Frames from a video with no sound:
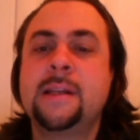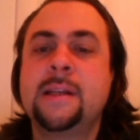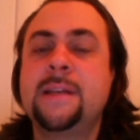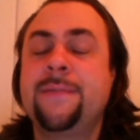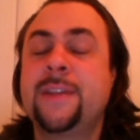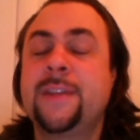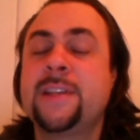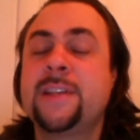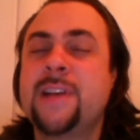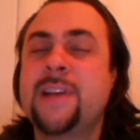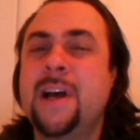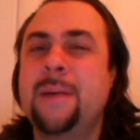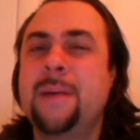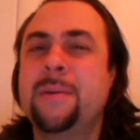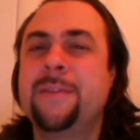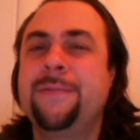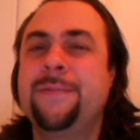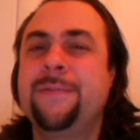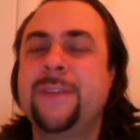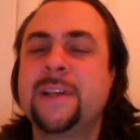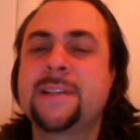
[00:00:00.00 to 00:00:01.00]
If the job
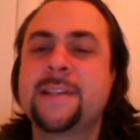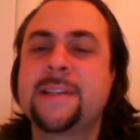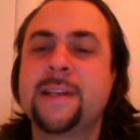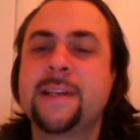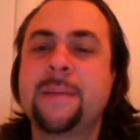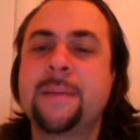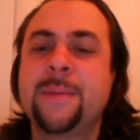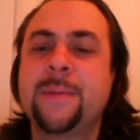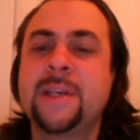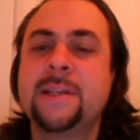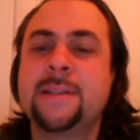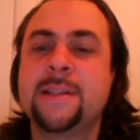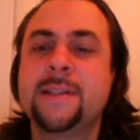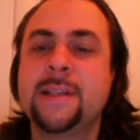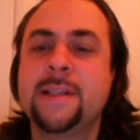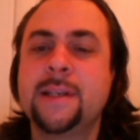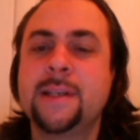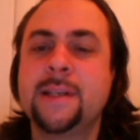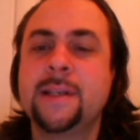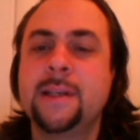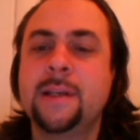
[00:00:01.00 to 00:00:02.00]
of fixing a
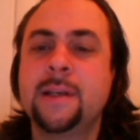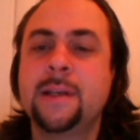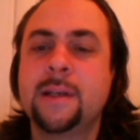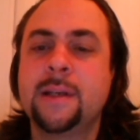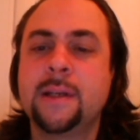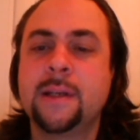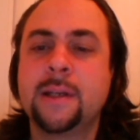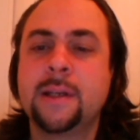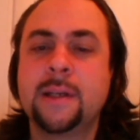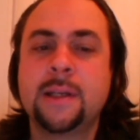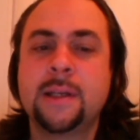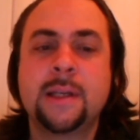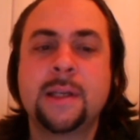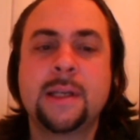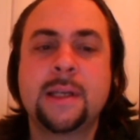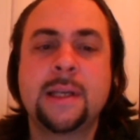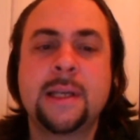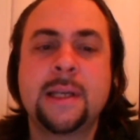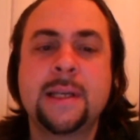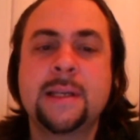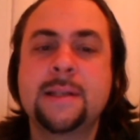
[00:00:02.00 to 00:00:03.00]
PC
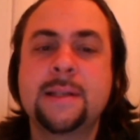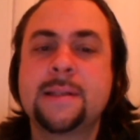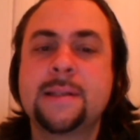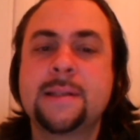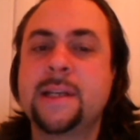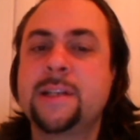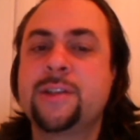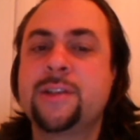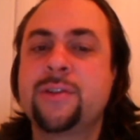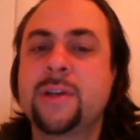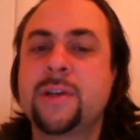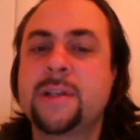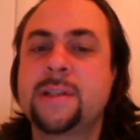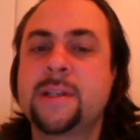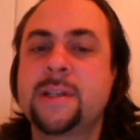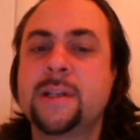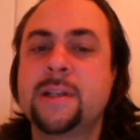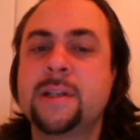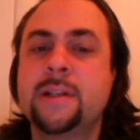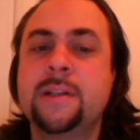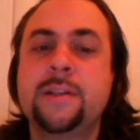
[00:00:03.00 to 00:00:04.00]
is
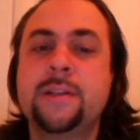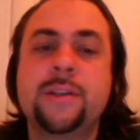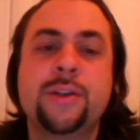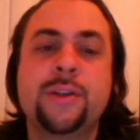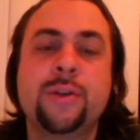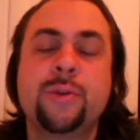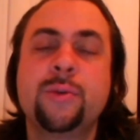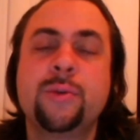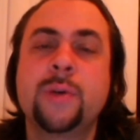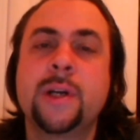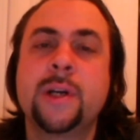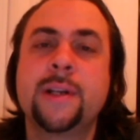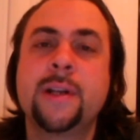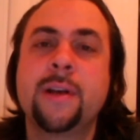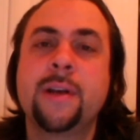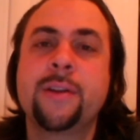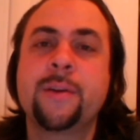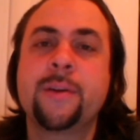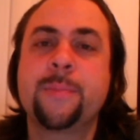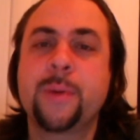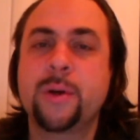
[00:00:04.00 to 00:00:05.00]
entrusted to
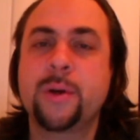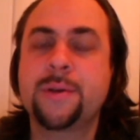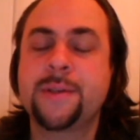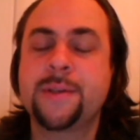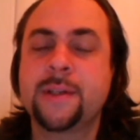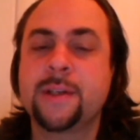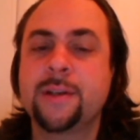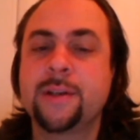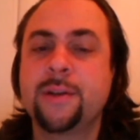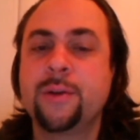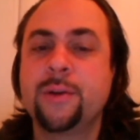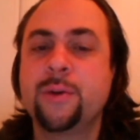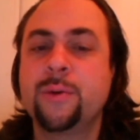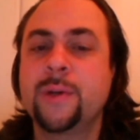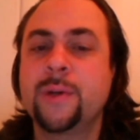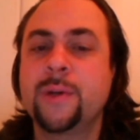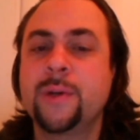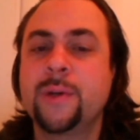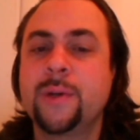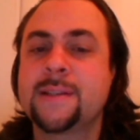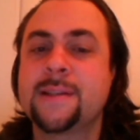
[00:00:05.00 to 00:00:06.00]
another person who
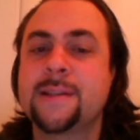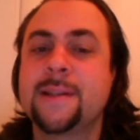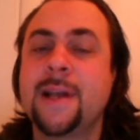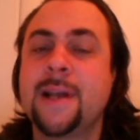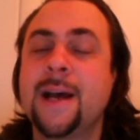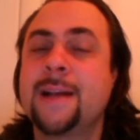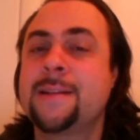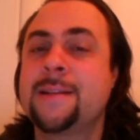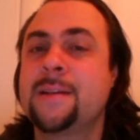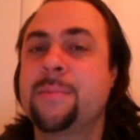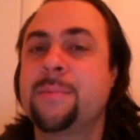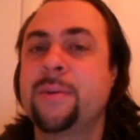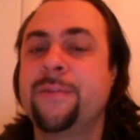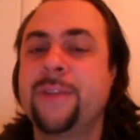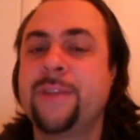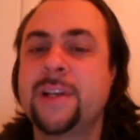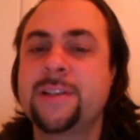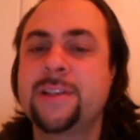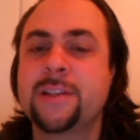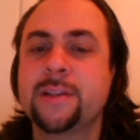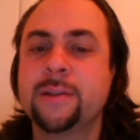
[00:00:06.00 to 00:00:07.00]
is not a
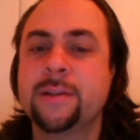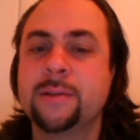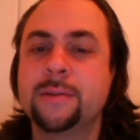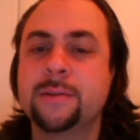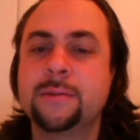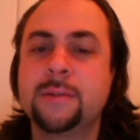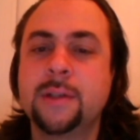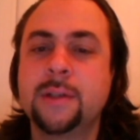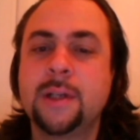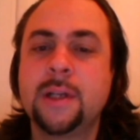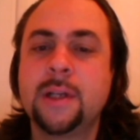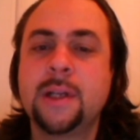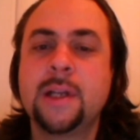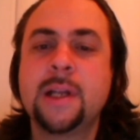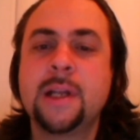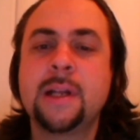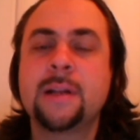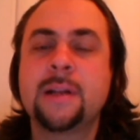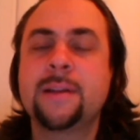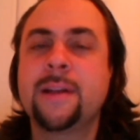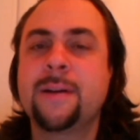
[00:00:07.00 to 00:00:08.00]
professional,
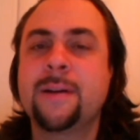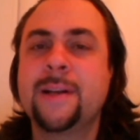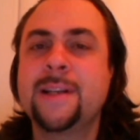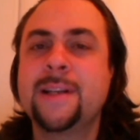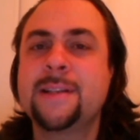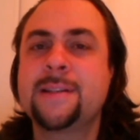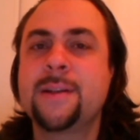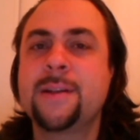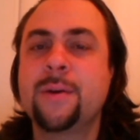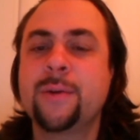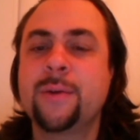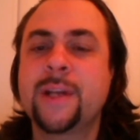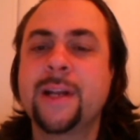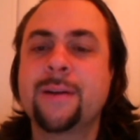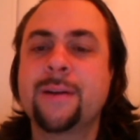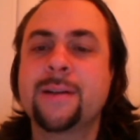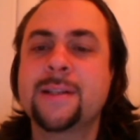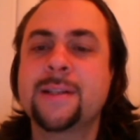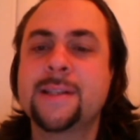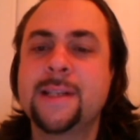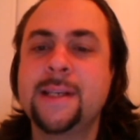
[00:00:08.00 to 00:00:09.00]
there is no
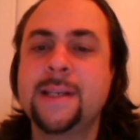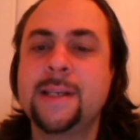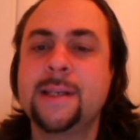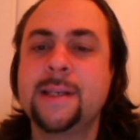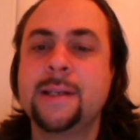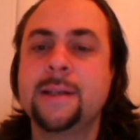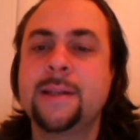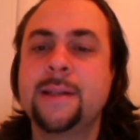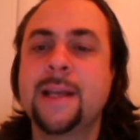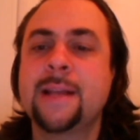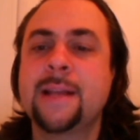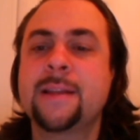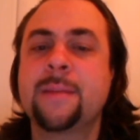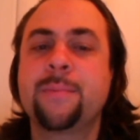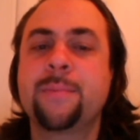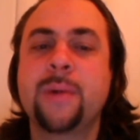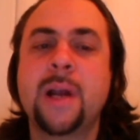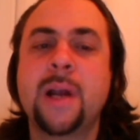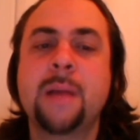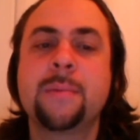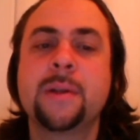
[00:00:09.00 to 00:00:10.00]
guarantee that the
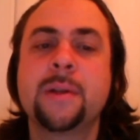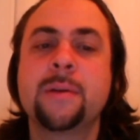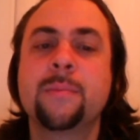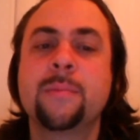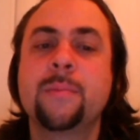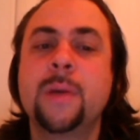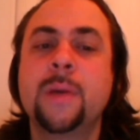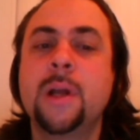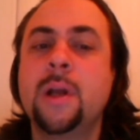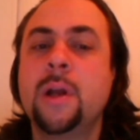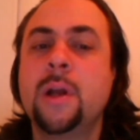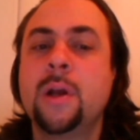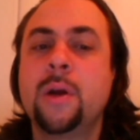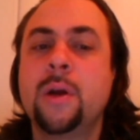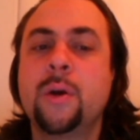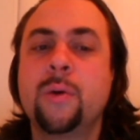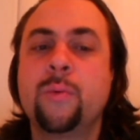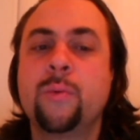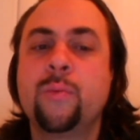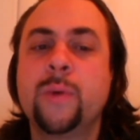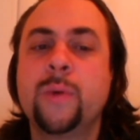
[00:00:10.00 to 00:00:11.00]
problem
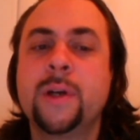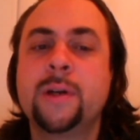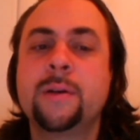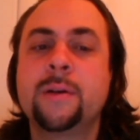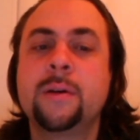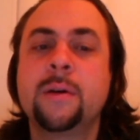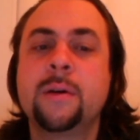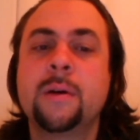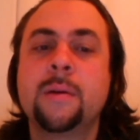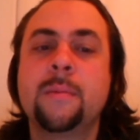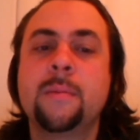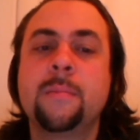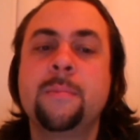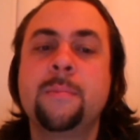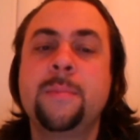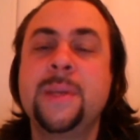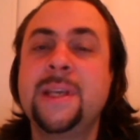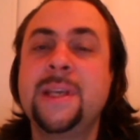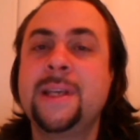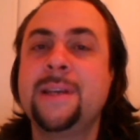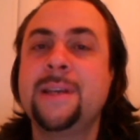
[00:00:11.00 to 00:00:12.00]
will
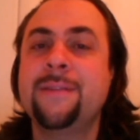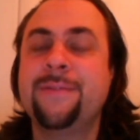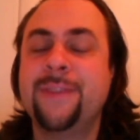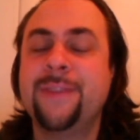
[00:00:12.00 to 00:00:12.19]
be